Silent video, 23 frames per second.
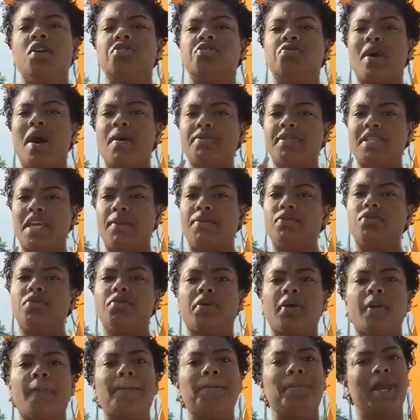so I was able
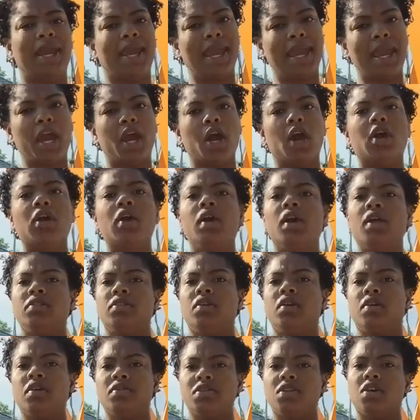to compare
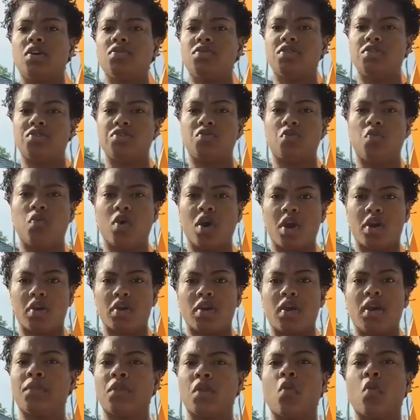the consultants' work.